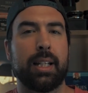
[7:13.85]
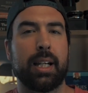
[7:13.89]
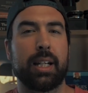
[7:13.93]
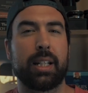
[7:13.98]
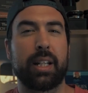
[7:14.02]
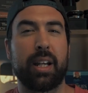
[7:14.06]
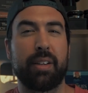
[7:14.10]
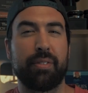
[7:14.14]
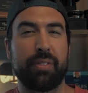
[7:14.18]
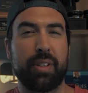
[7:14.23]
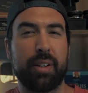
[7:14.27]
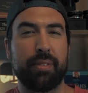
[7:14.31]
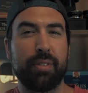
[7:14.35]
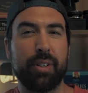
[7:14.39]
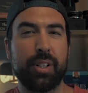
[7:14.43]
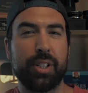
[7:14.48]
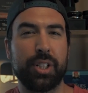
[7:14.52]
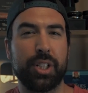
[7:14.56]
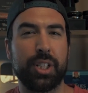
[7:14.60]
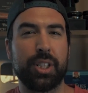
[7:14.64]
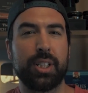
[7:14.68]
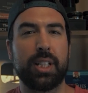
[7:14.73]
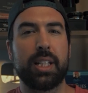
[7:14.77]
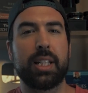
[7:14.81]
And I've never
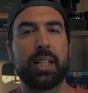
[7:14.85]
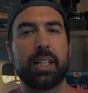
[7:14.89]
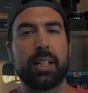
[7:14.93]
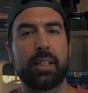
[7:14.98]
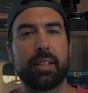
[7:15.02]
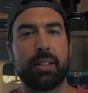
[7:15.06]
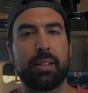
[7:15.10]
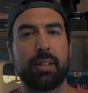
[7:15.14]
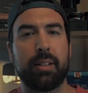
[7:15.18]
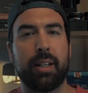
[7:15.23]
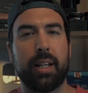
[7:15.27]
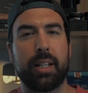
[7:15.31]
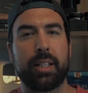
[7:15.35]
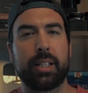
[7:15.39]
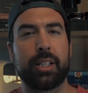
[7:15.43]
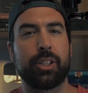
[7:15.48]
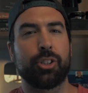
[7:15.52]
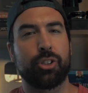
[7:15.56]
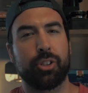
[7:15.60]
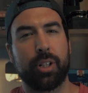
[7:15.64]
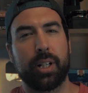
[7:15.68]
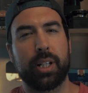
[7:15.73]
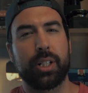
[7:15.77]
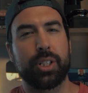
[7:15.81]
seen any
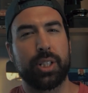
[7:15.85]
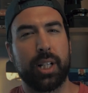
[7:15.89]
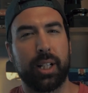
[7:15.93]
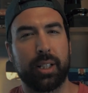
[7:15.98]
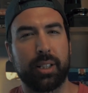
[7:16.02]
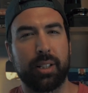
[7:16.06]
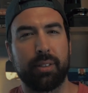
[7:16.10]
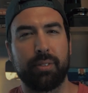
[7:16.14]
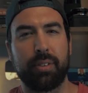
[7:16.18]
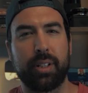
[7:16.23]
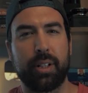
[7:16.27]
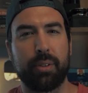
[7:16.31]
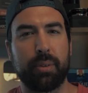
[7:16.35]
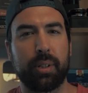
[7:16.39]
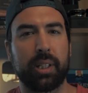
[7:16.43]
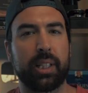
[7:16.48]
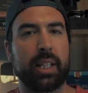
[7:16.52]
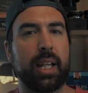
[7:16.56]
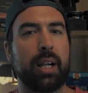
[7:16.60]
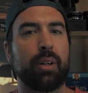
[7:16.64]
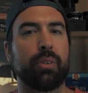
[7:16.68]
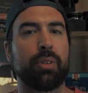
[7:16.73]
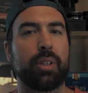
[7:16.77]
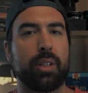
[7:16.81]
strange activity
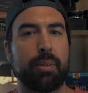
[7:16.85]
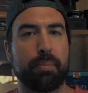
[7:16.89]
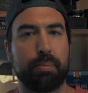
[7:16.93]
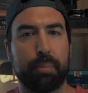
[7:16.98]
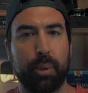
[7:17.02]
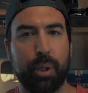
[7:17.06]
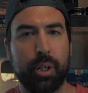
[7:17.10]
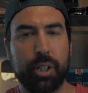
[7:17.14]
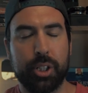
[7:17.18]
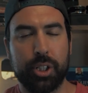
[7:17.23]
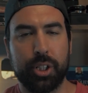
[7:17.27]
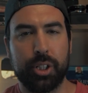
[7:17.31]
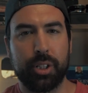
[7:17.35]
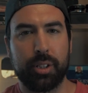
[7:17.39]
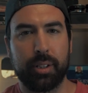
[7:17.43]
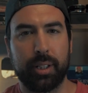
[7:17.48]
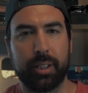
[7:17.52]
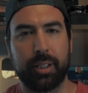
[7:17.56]
really out in the bush.